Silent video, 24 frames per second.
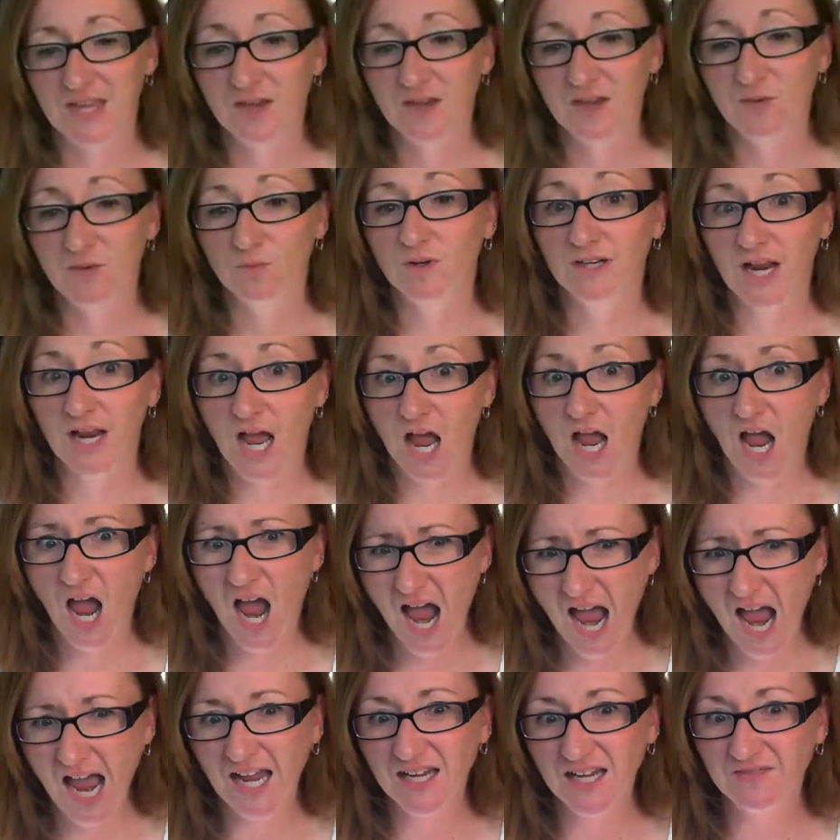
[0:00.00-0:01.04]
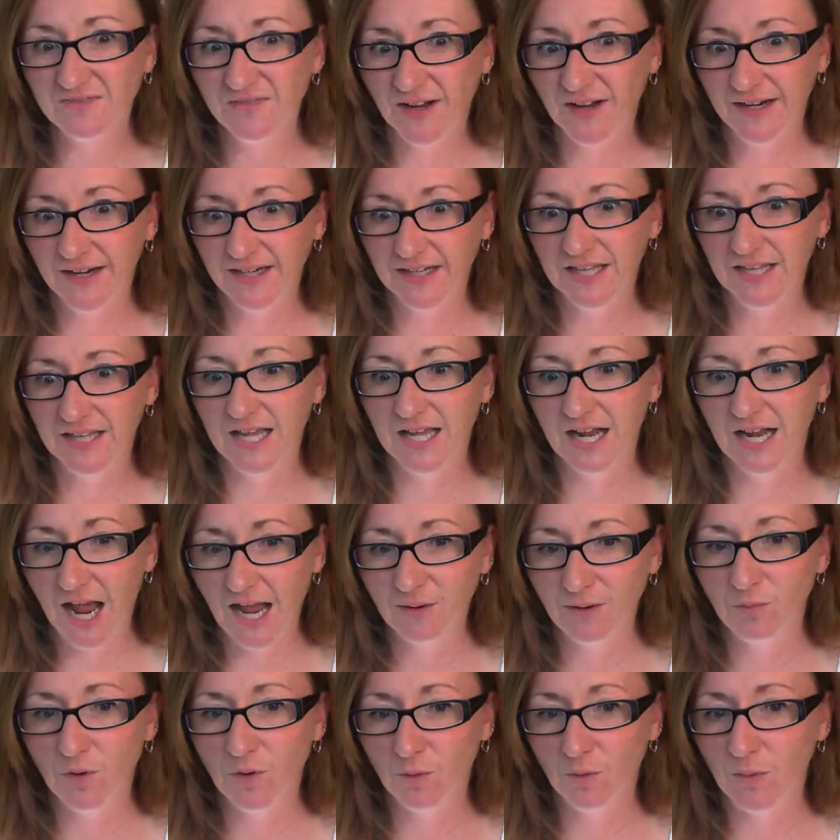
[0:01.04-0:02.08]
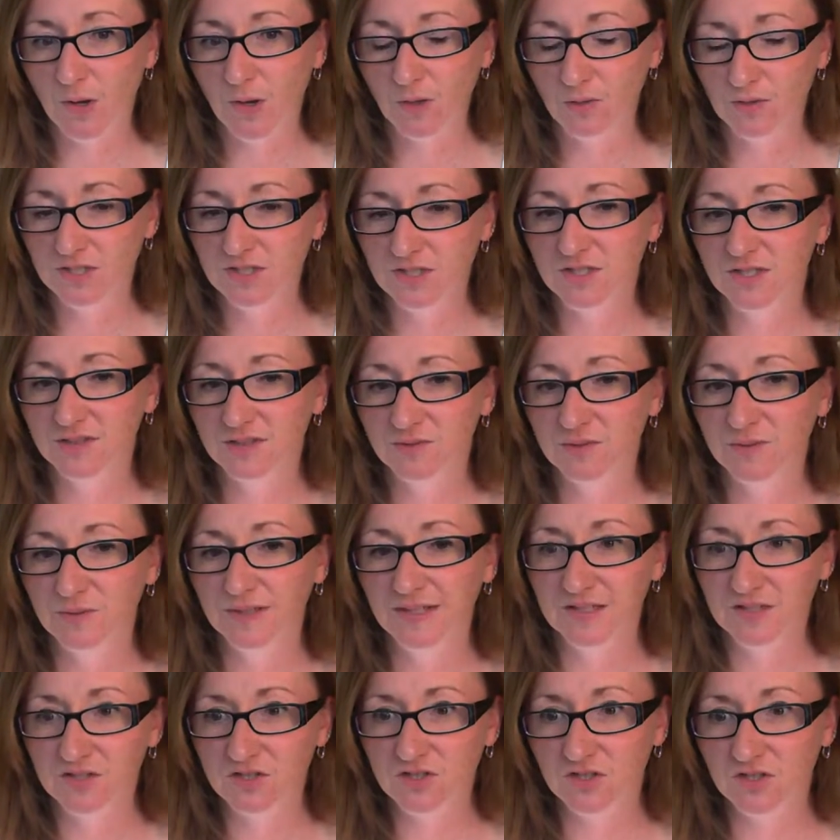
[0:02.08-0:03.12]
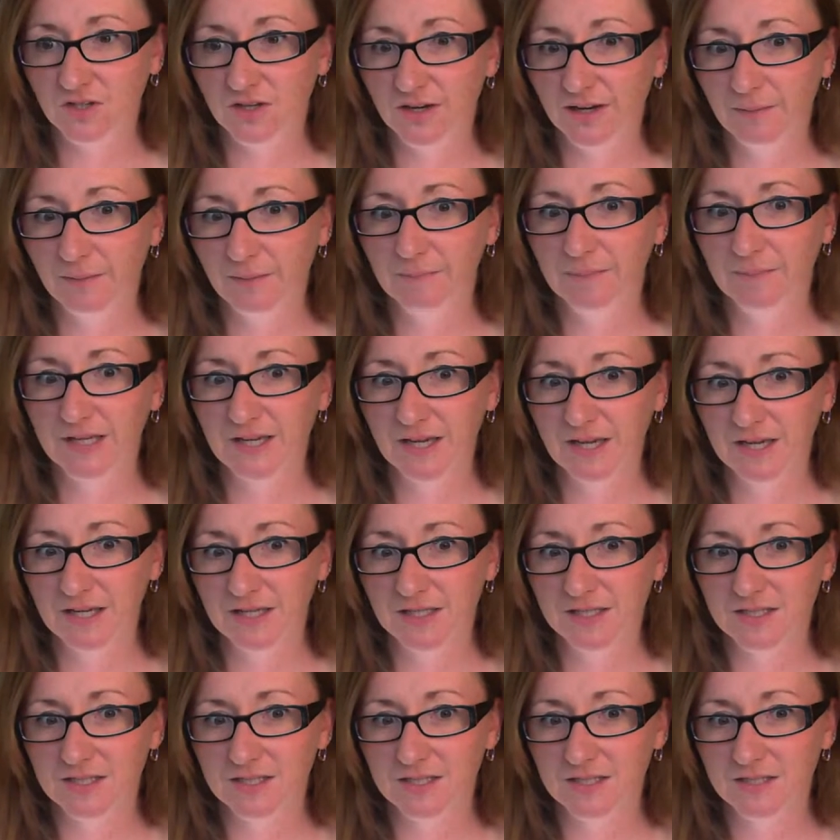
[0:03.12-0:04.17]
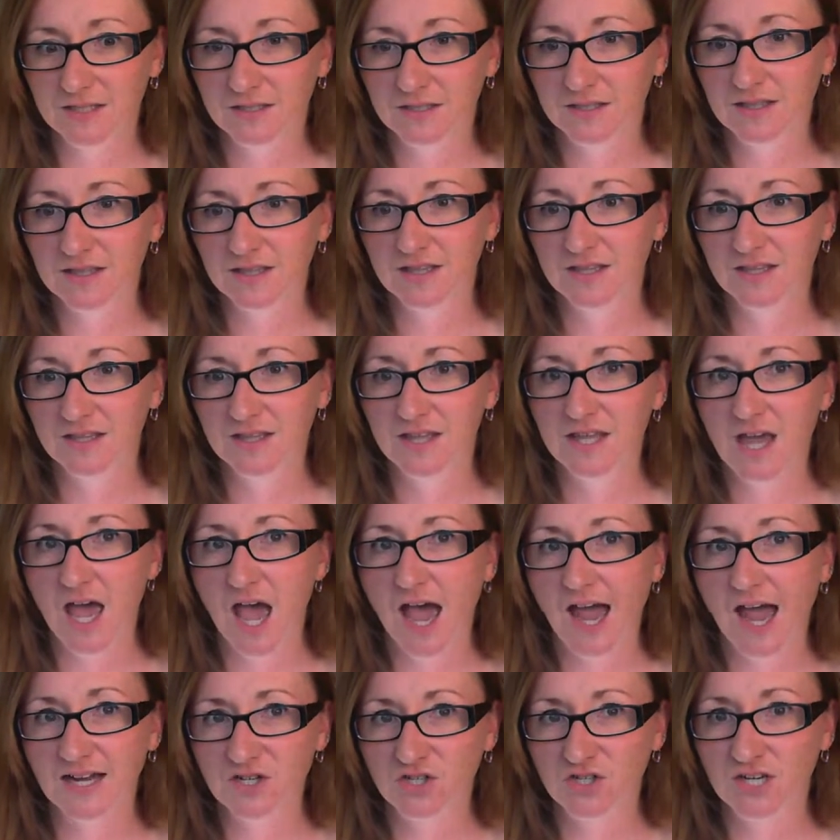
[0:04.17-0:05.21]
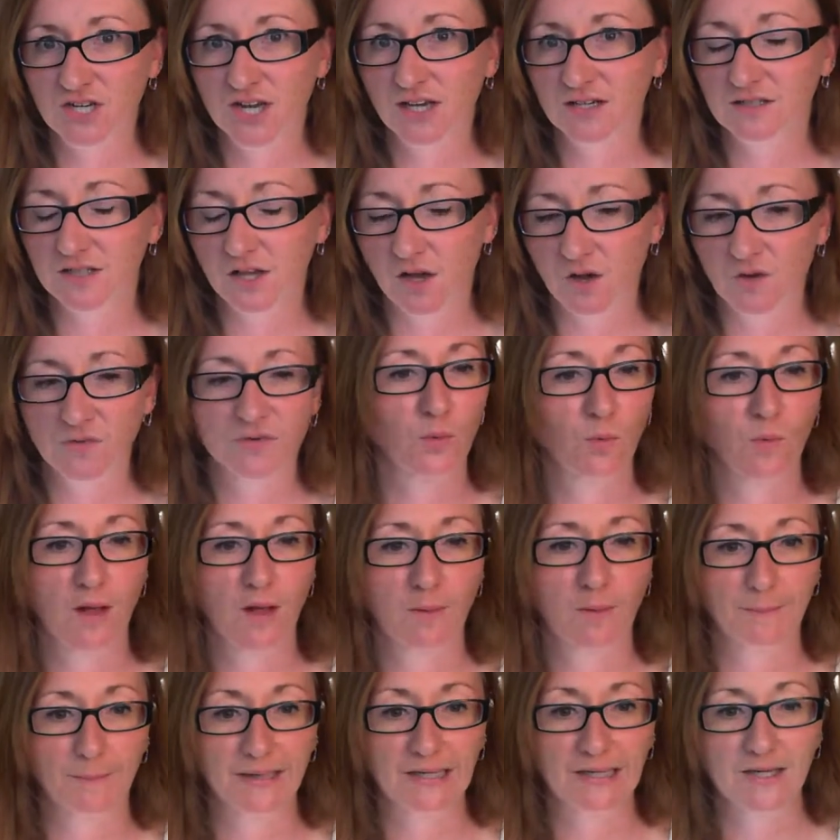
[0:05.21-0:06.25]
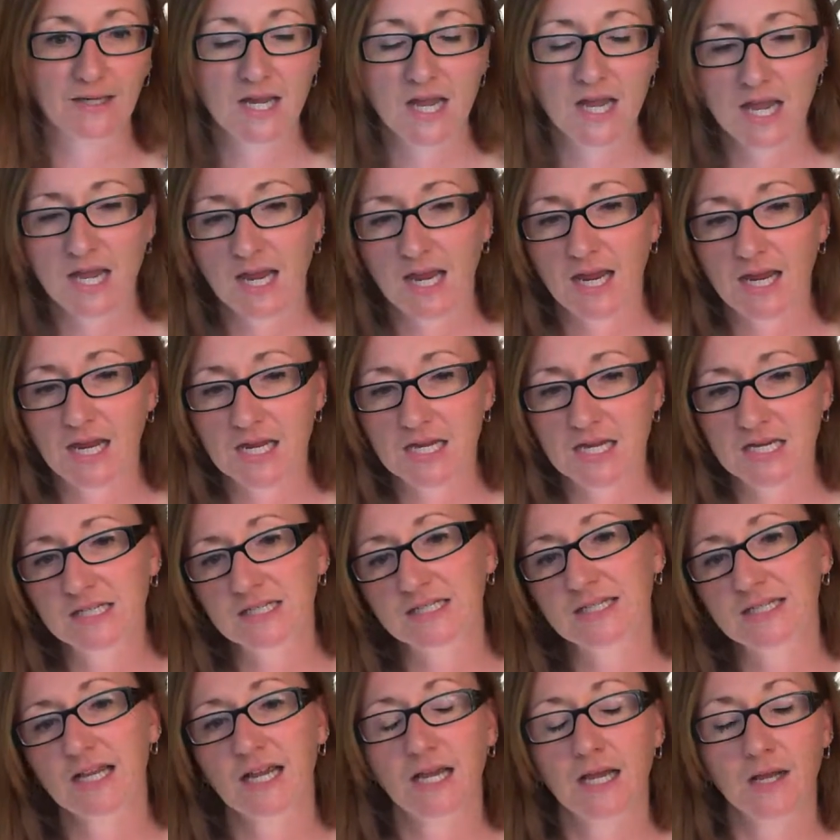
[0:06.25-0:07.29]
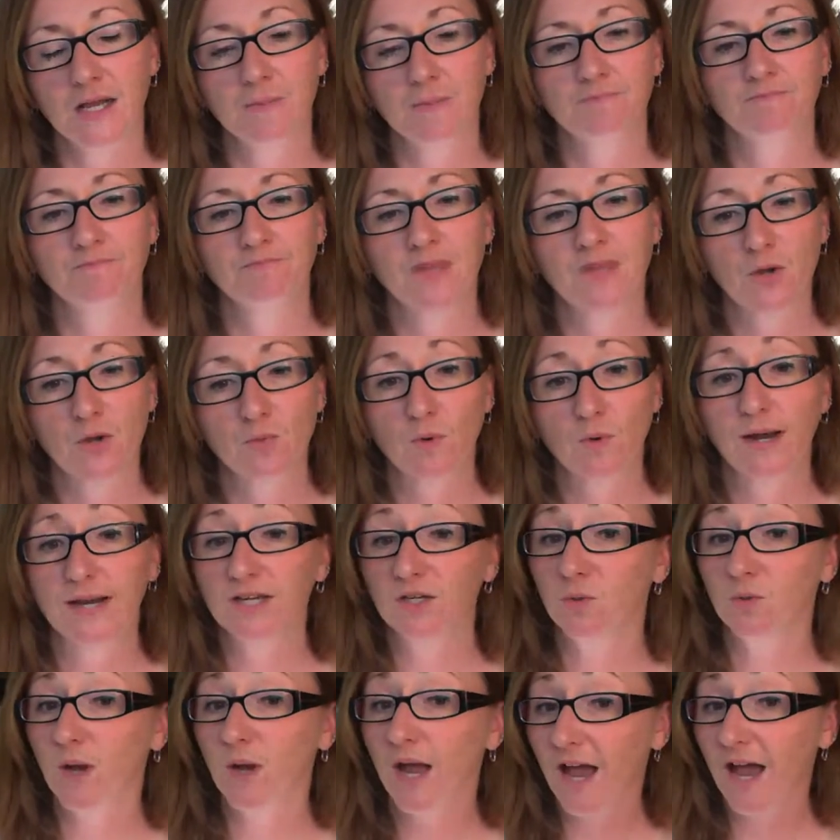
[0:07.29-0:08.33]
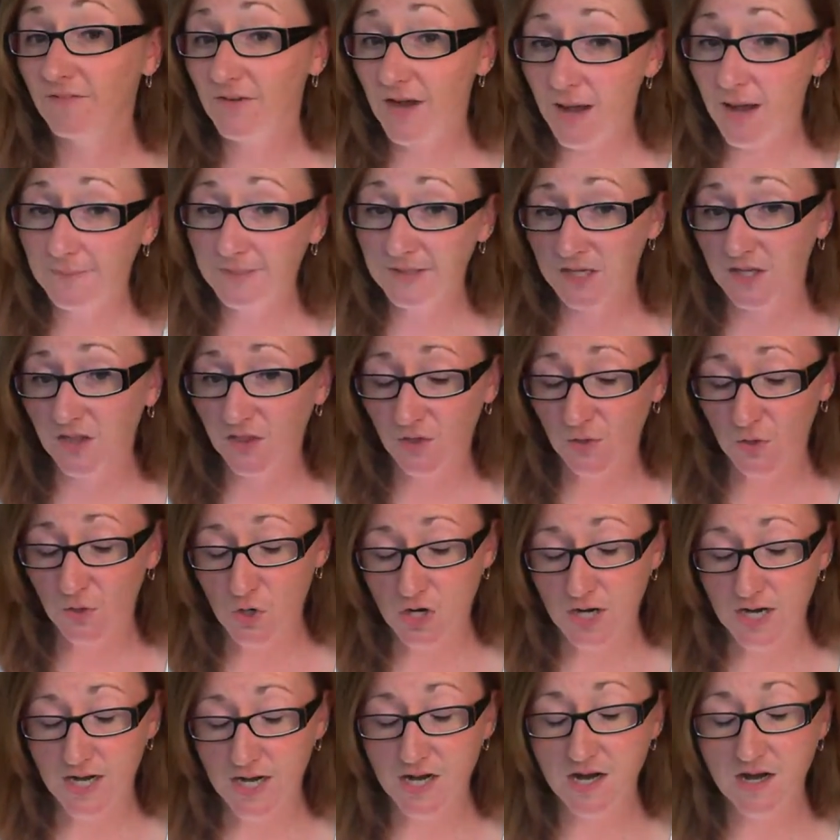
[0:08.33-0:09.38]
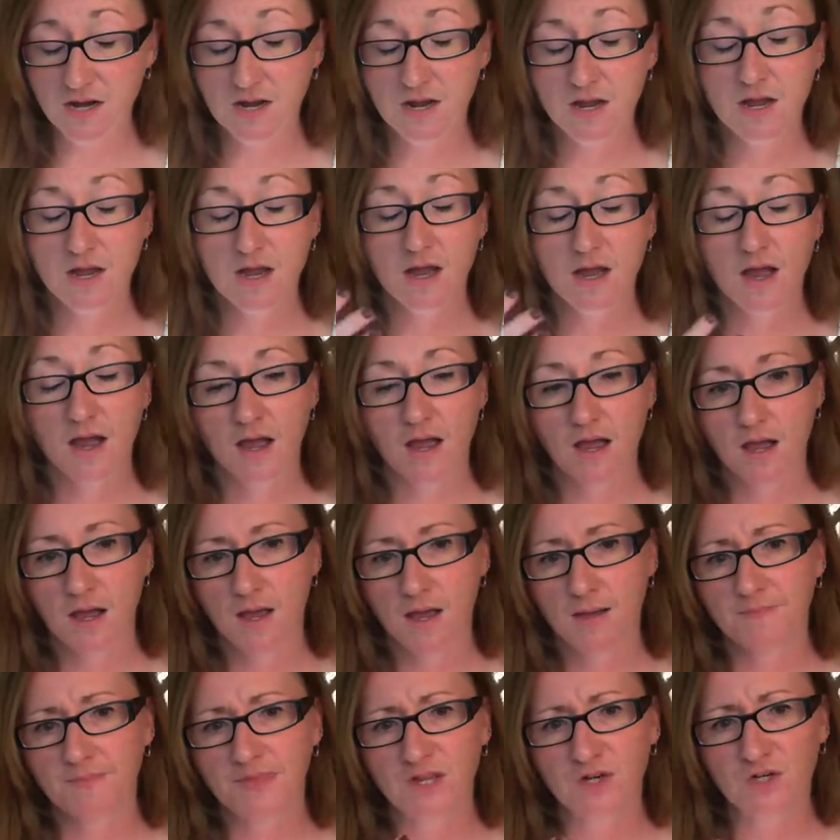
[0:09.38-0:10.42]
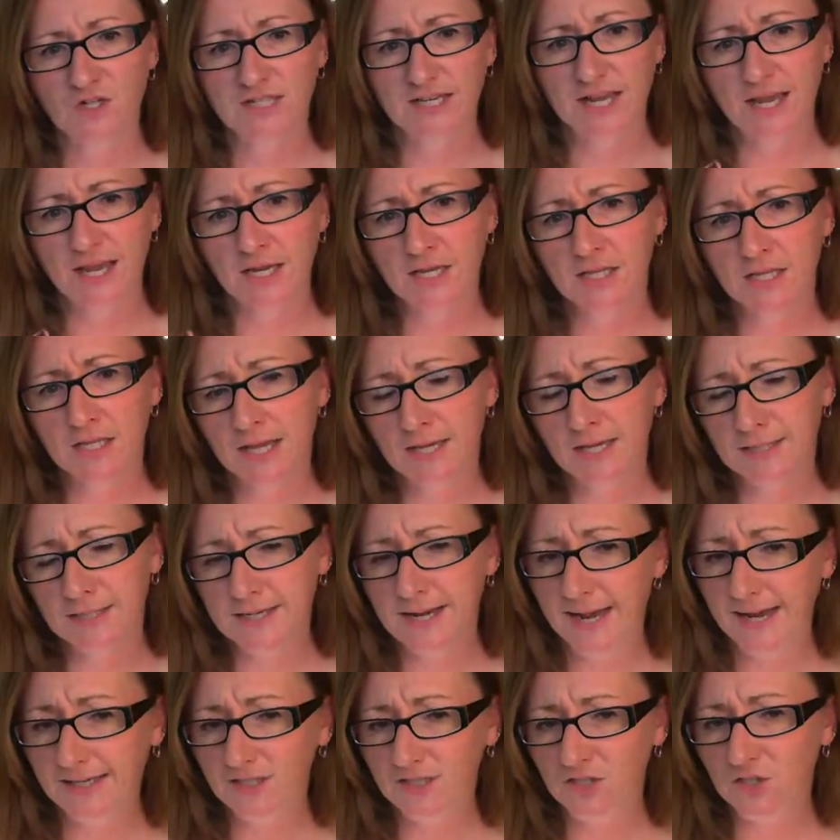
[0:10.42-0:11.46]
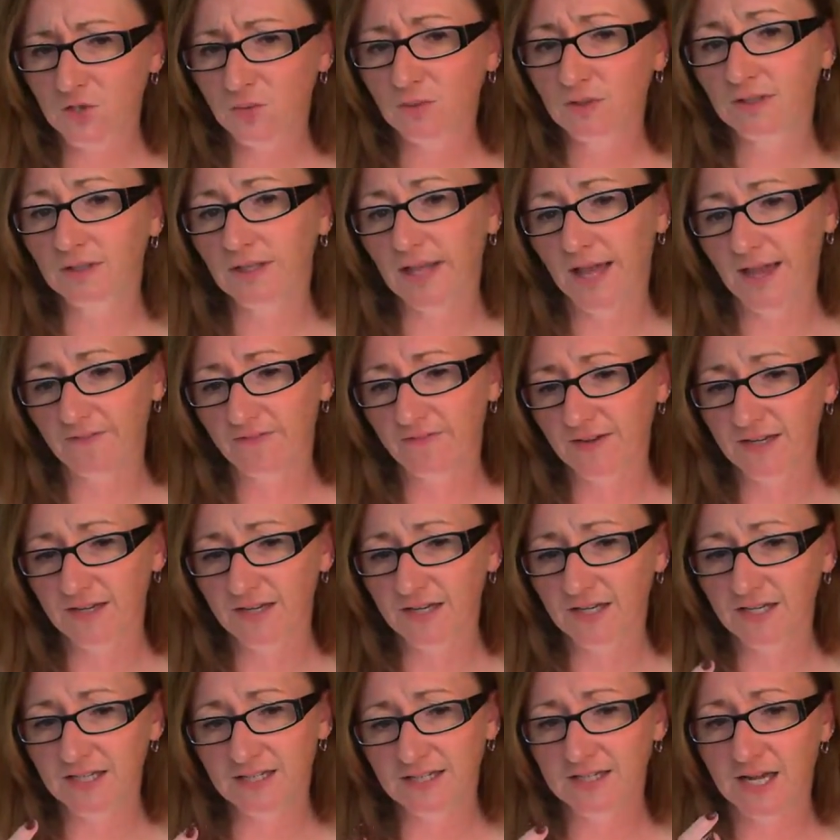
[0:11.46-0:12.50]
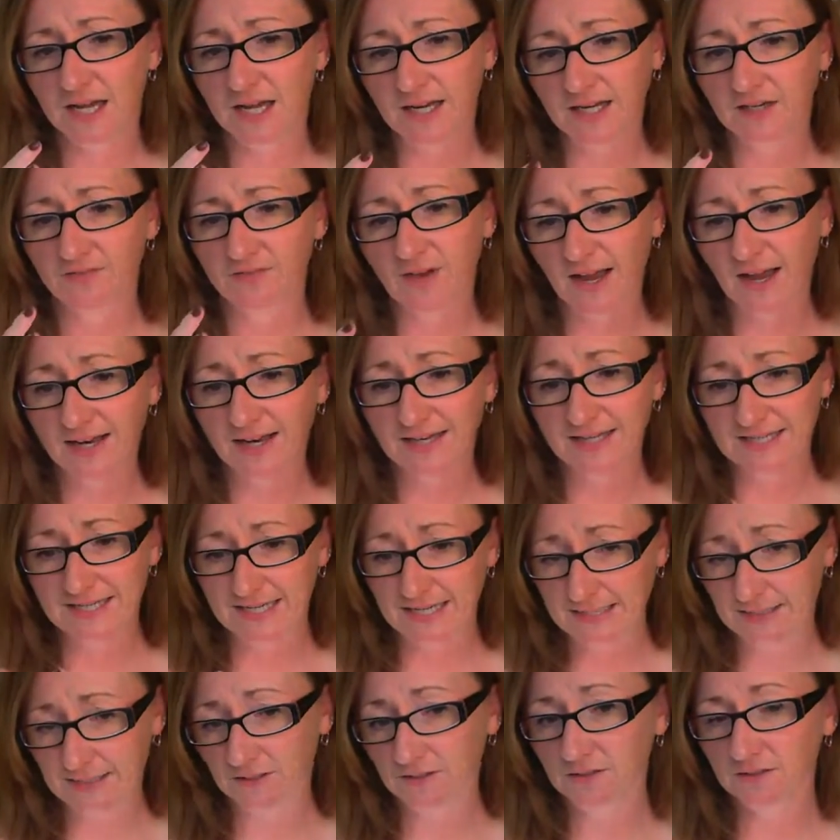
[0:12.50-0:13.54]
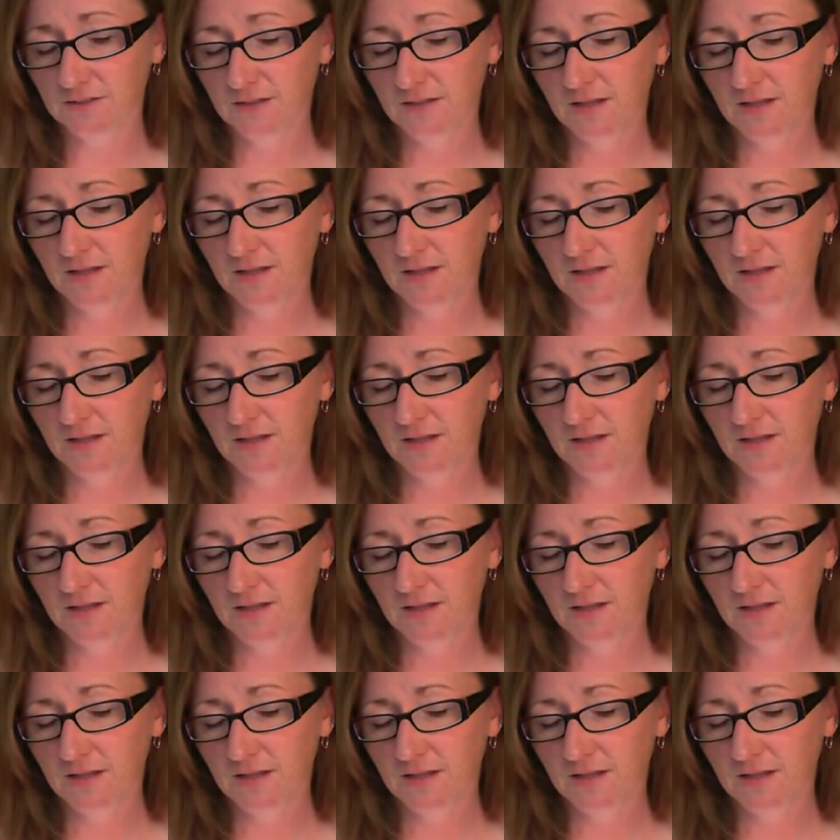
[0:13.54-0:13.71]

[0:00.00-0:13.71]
Well, and I find that I won't post to Instagram because the hashtags overwhelm me. And right, you have up to 30. They're saying like 9 to 11 is kind of ideal.